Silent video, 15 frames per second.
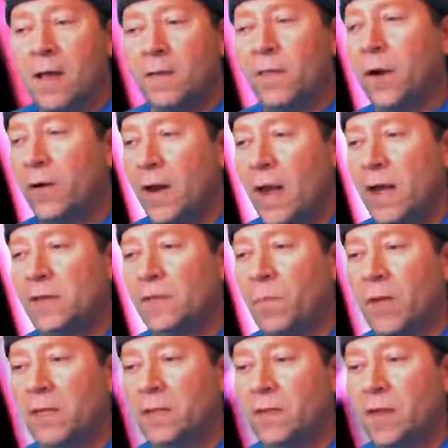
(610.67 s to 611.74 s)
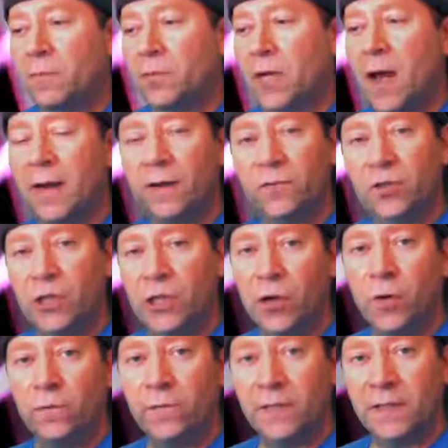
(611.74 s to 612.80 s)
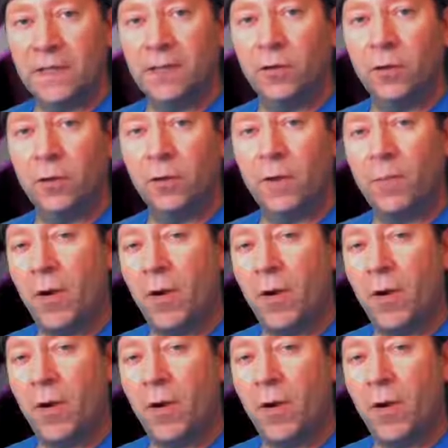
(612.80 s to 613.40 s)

there has been some kind of geophysical